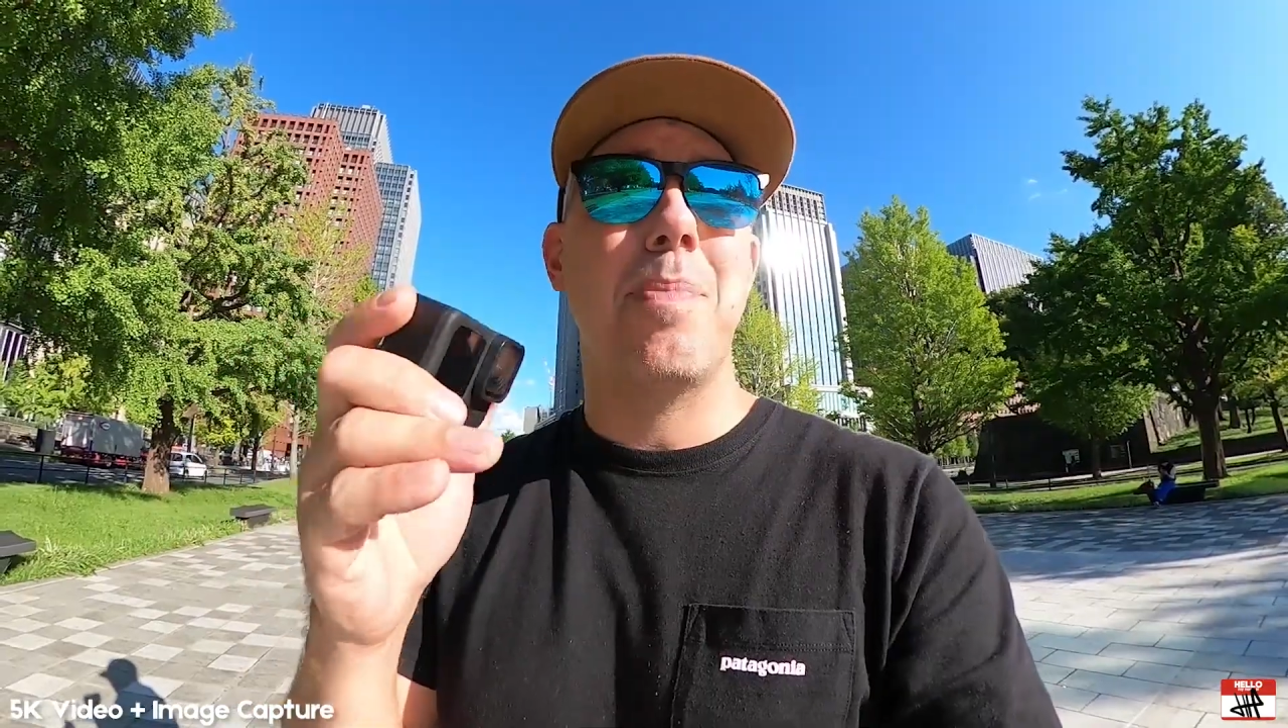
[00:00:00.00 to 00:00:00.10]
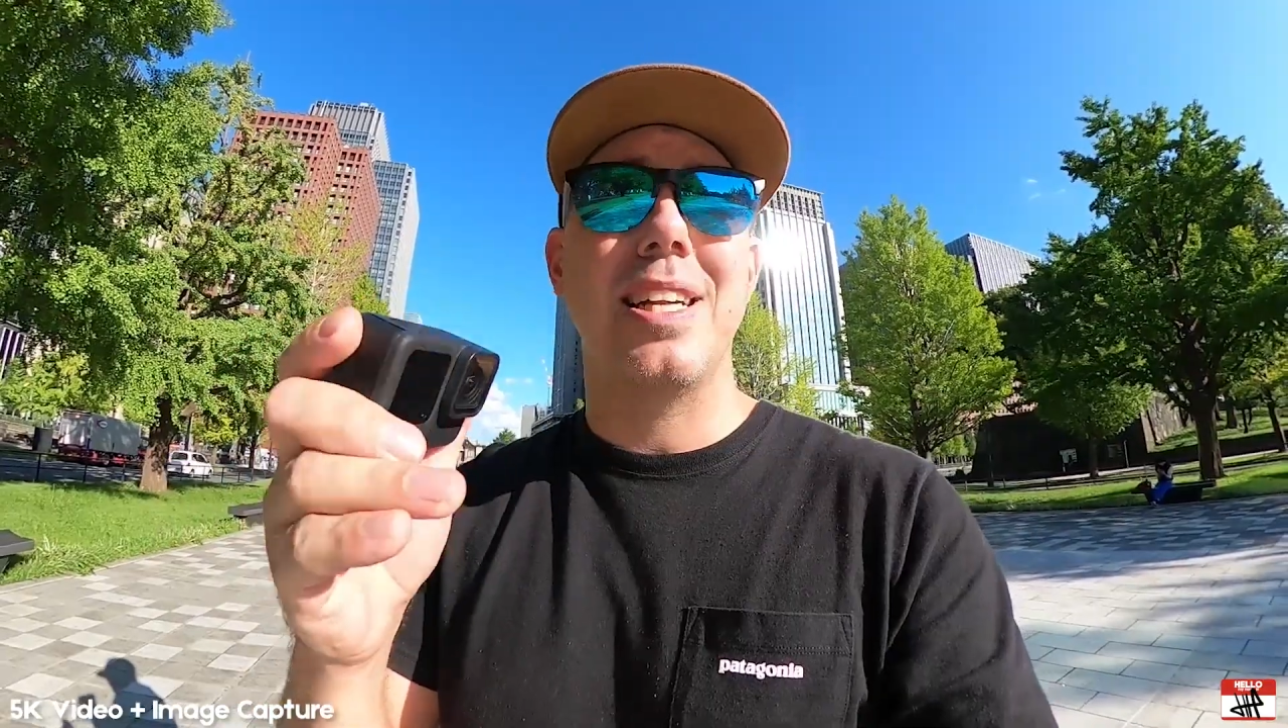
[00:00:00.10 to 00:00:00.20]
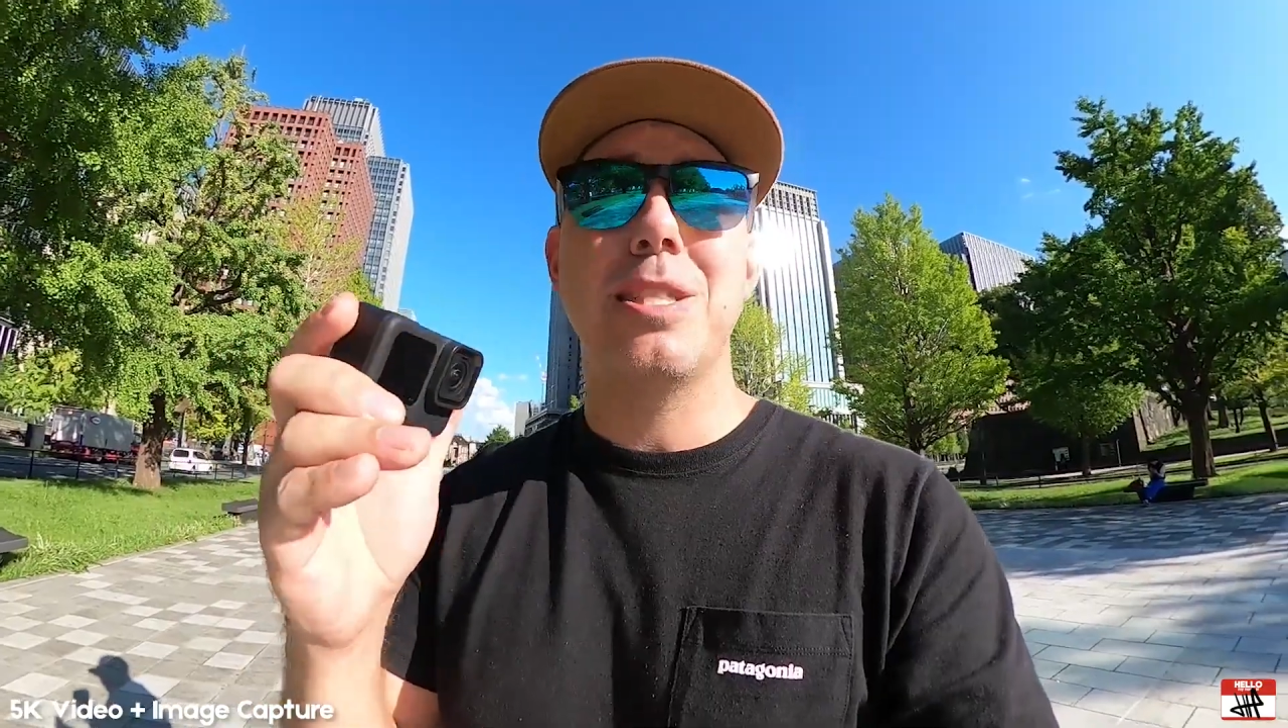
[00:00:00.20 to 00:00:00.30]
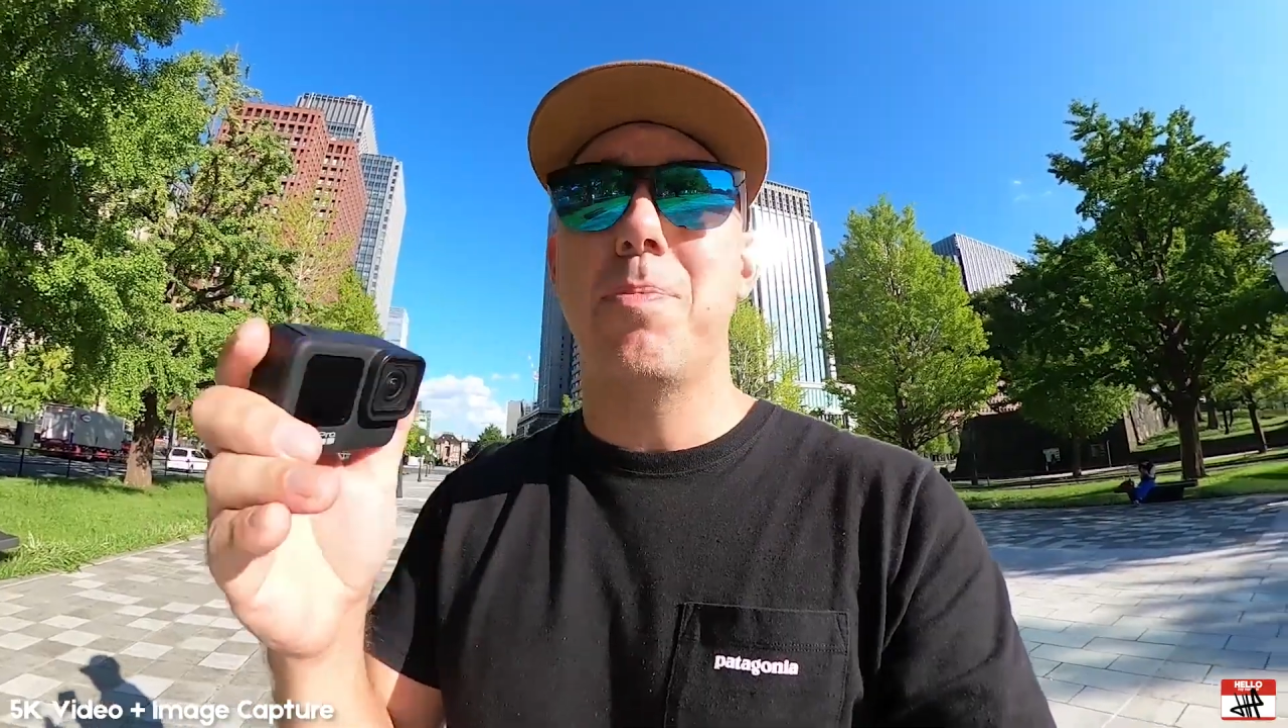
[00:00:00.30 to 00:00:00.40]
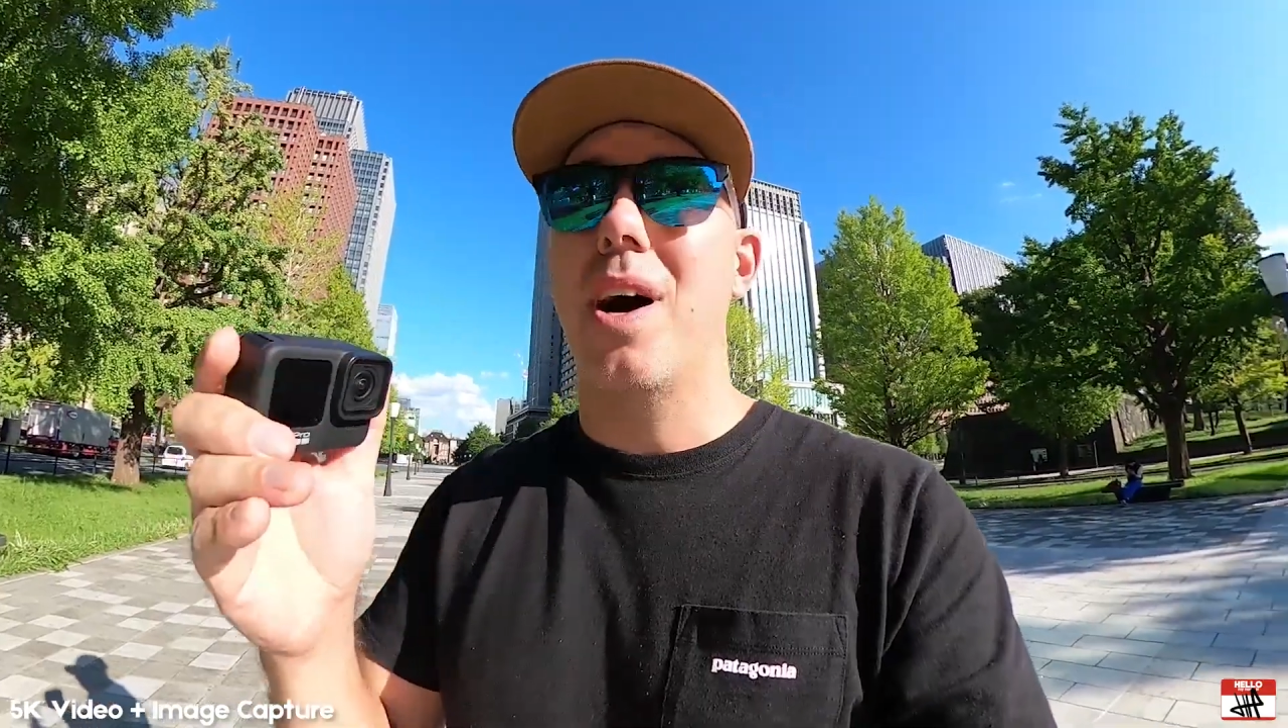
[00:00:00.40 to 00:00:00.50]

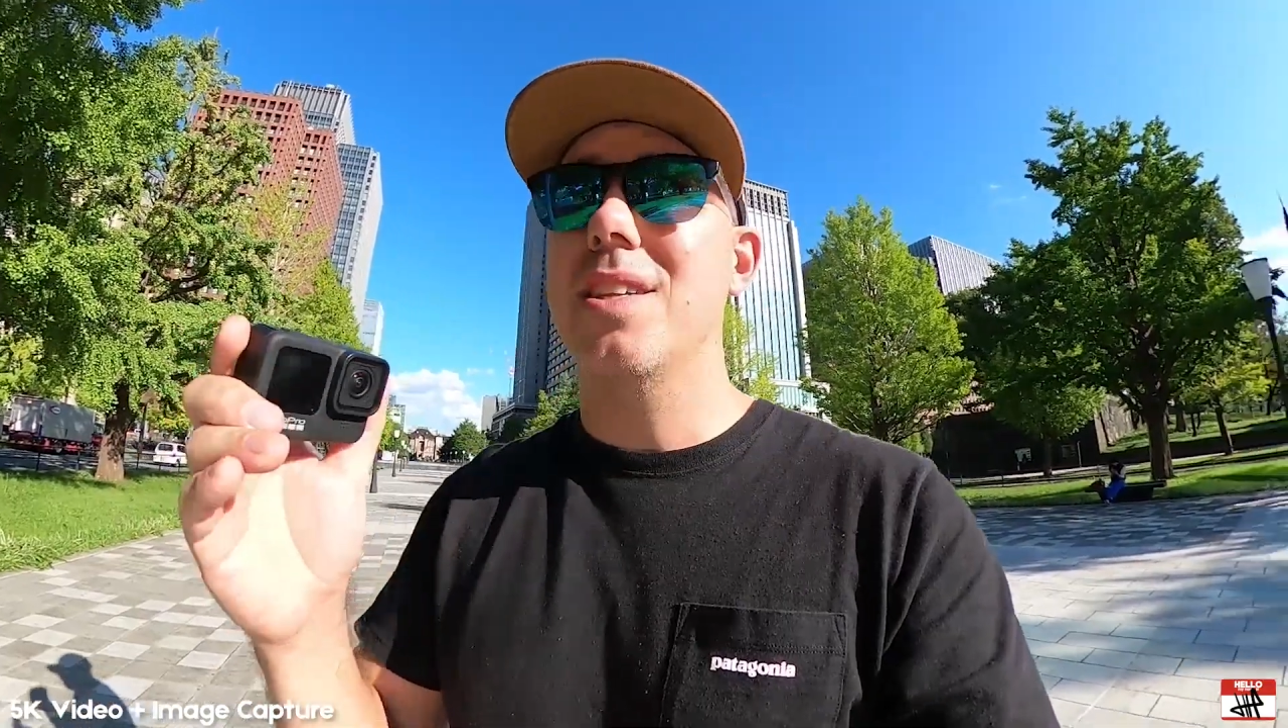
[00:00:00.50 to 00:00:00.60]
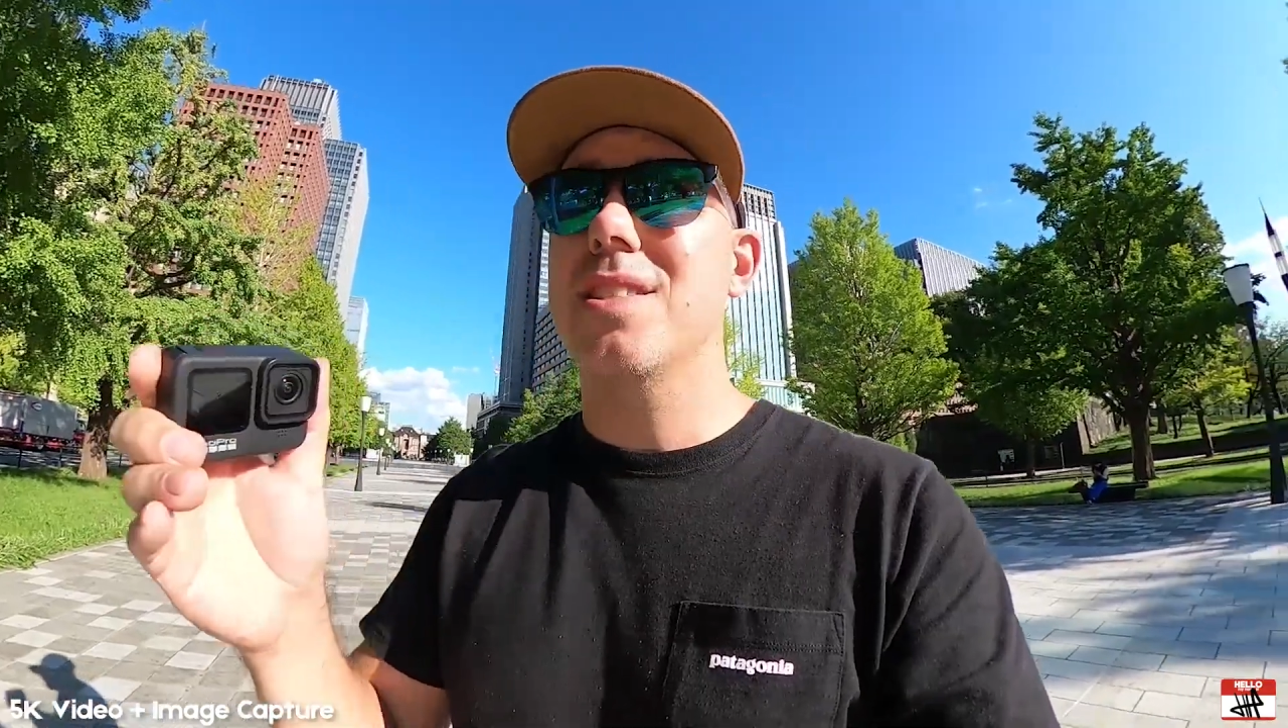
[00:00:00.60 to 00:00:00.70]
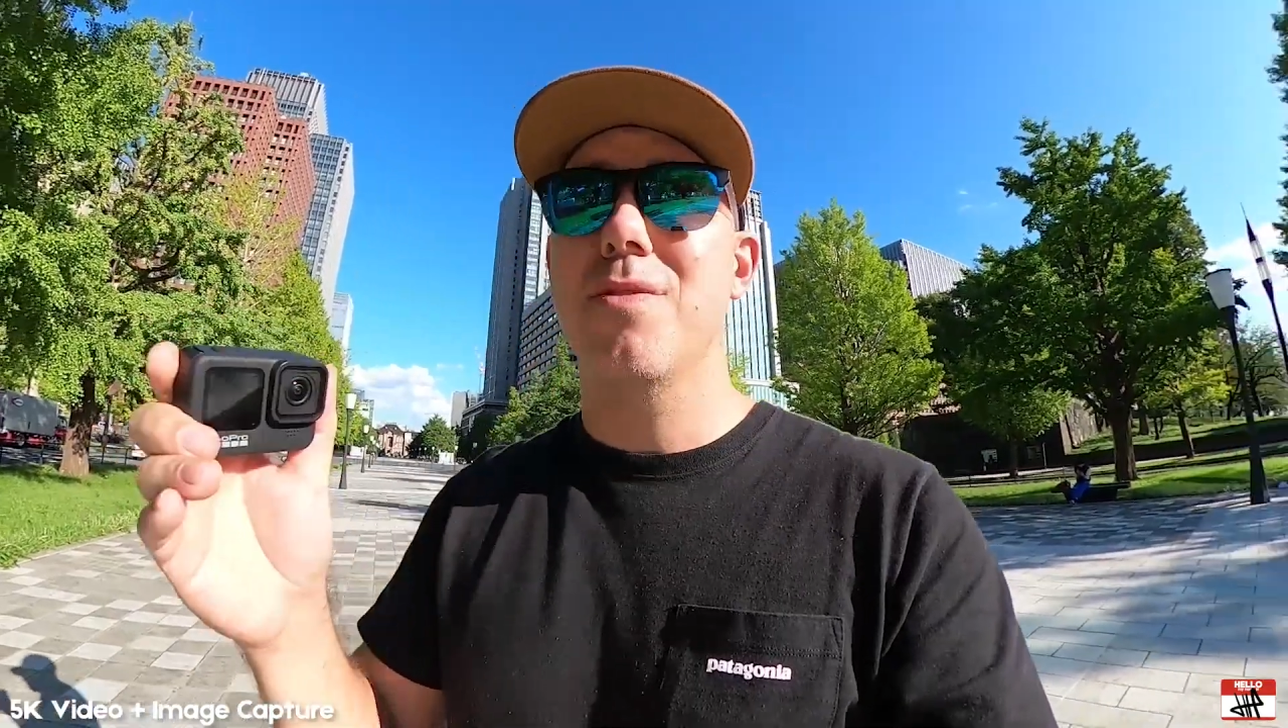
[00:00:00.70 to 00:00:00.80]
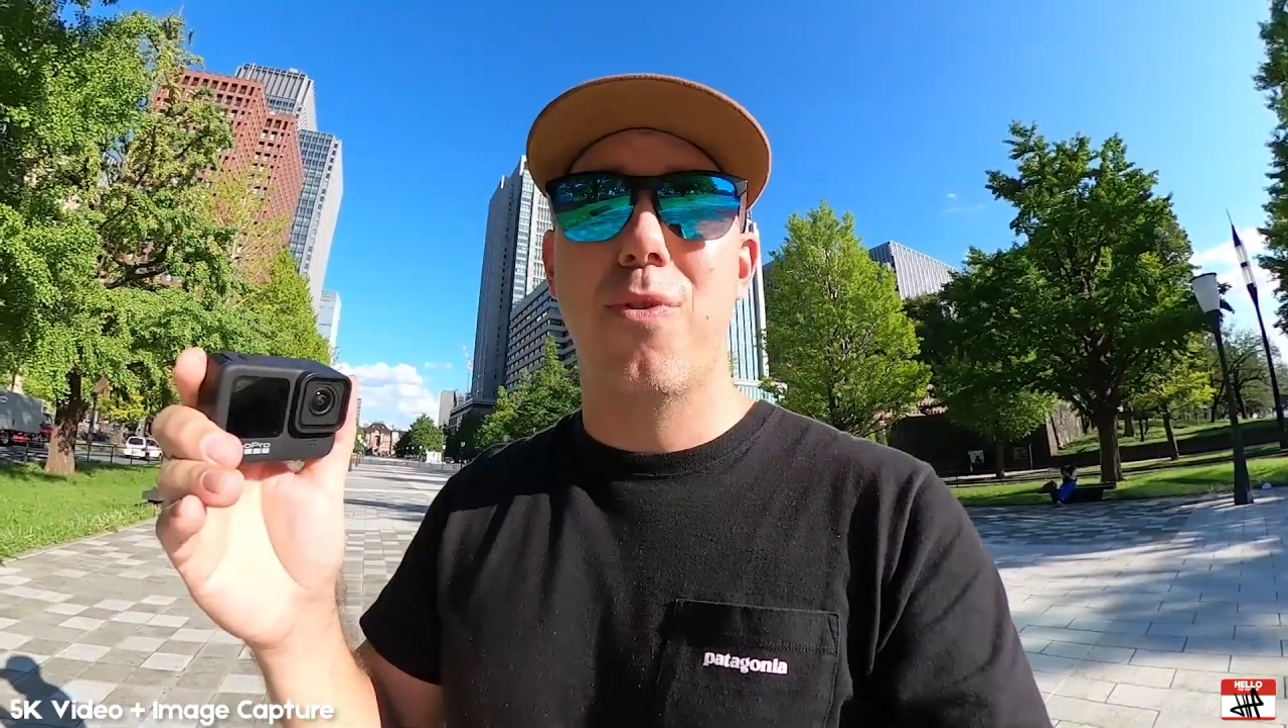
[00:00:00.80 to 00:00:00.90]
best spots